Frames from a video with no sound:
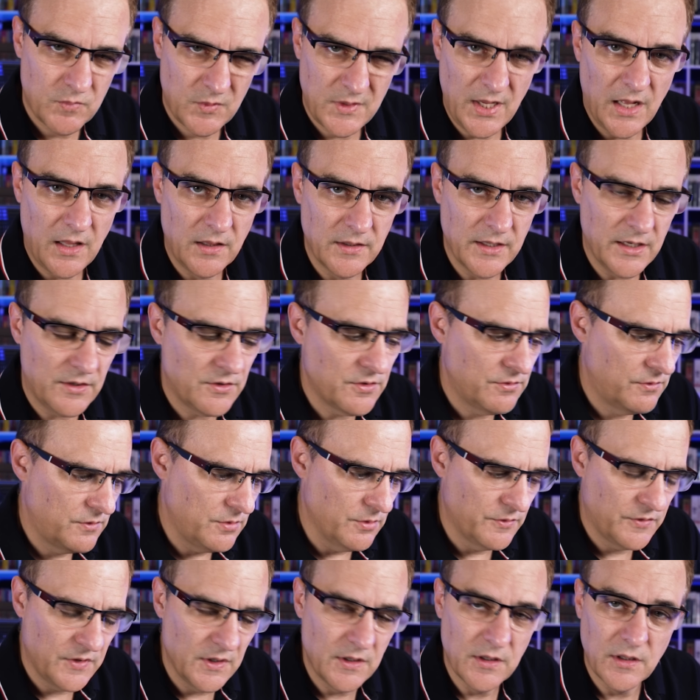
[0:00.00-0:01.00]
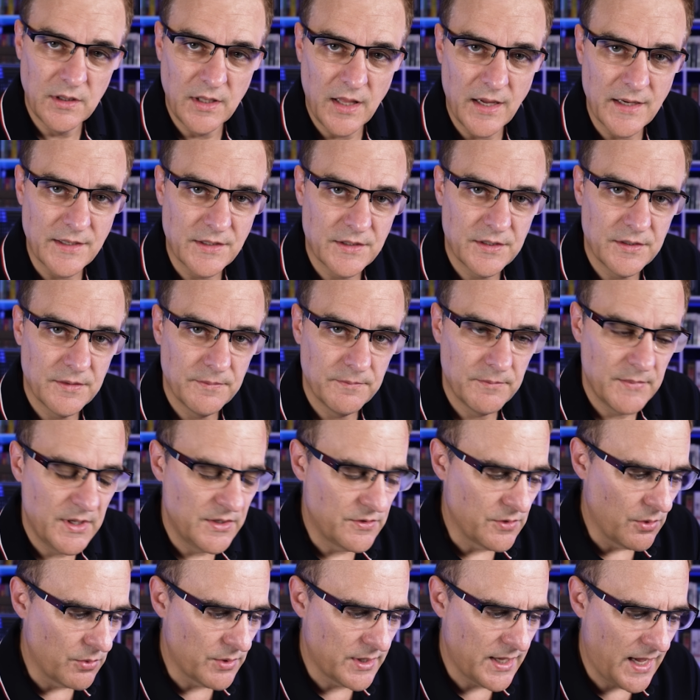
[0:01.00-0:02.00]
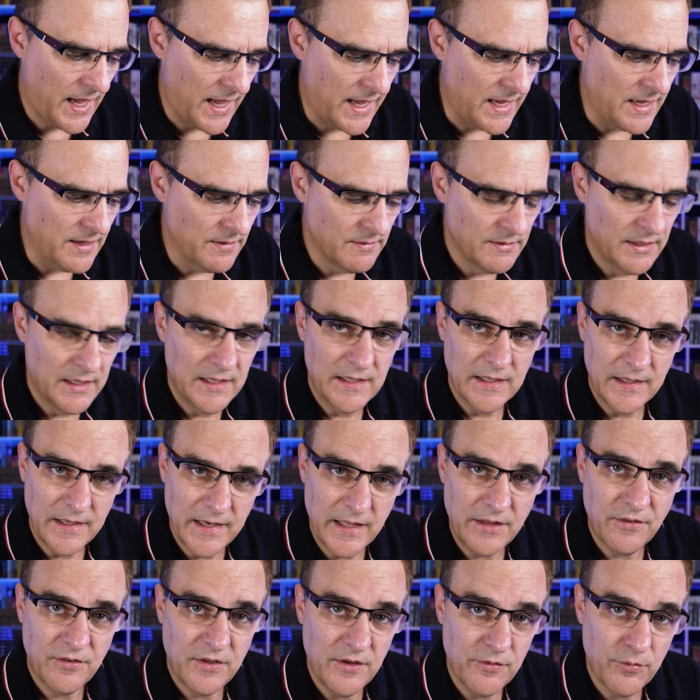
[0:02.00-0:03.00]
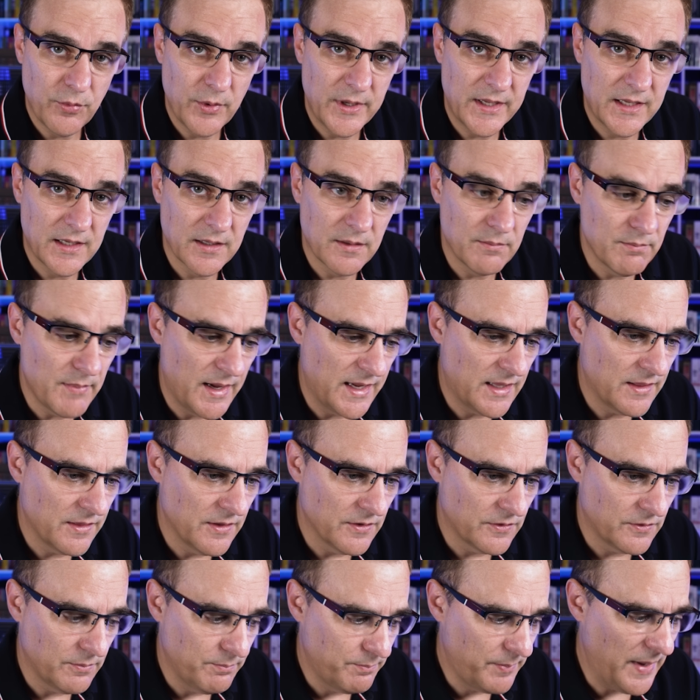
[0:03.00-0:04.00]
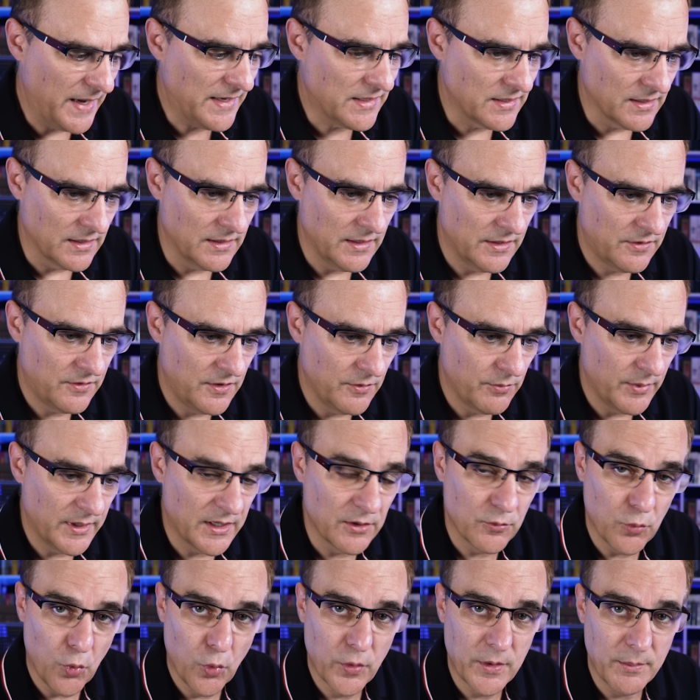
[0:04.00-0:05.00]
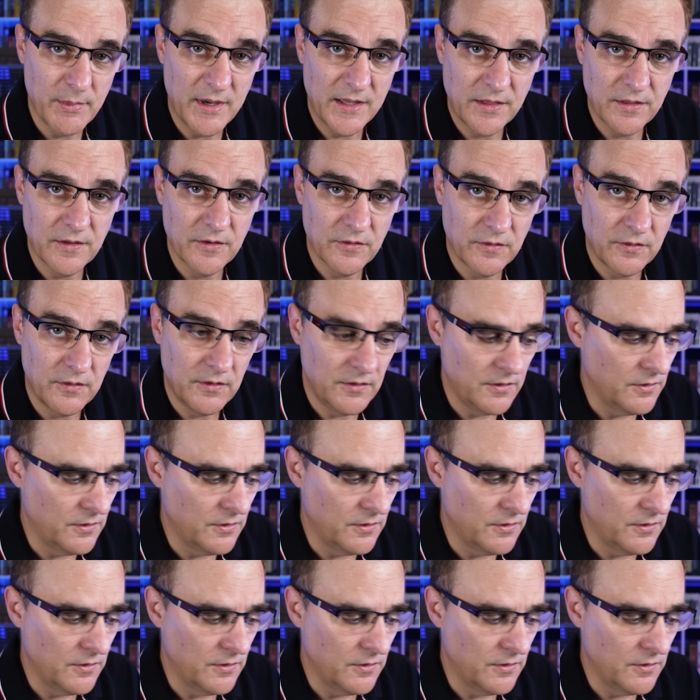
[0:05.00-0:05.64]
telnet to a single light is okay. Let's see if we can make this better. Let's see if we can automate this